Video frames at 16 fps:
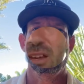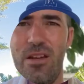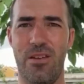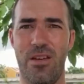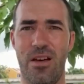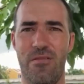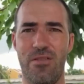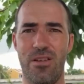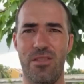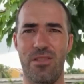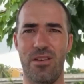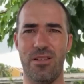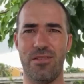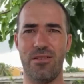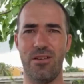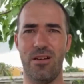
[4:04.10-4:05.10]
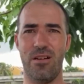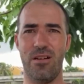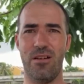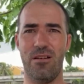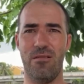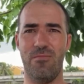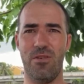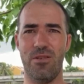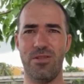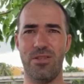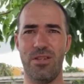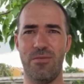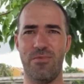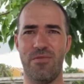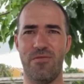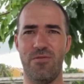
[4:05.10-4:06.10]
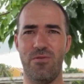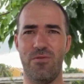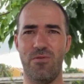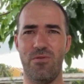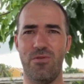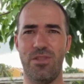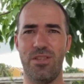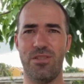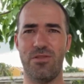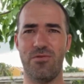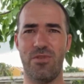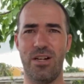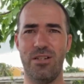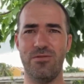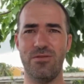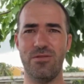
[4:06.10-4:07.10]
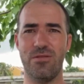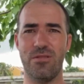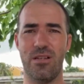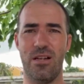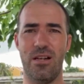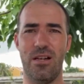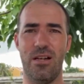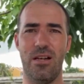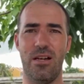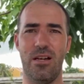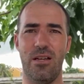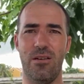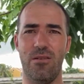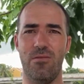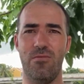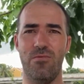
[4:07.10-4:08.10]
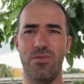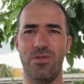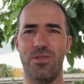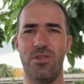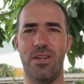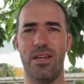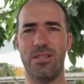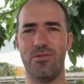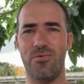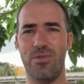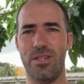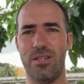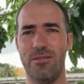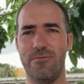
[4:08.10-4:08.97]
There you have it. That's my tips for this round. I'll see you next week.